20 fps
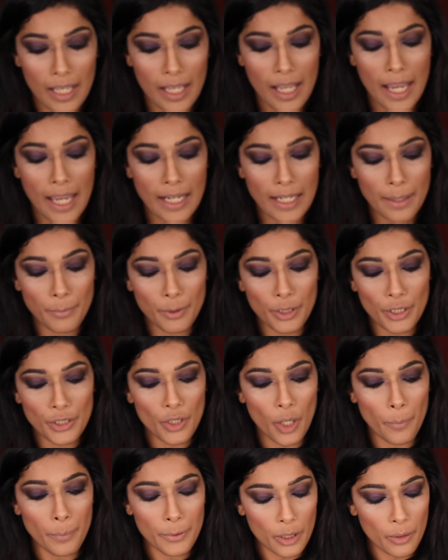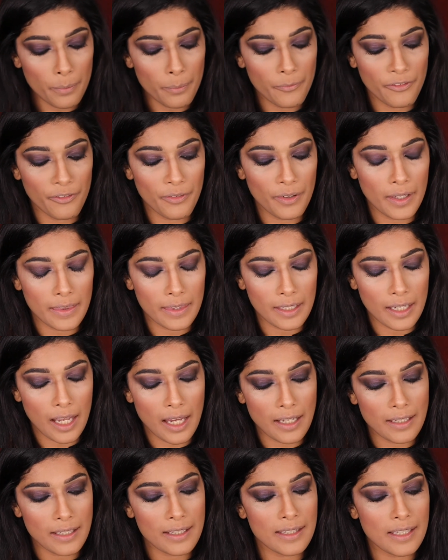And I'm going to top it off with
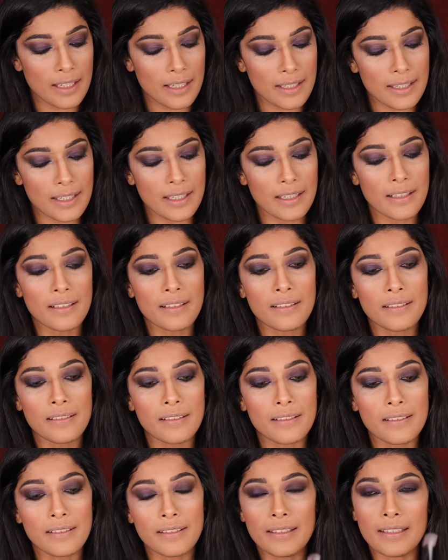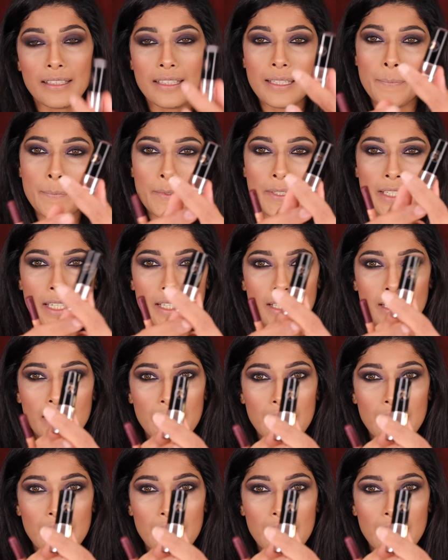Anastasia lipstick.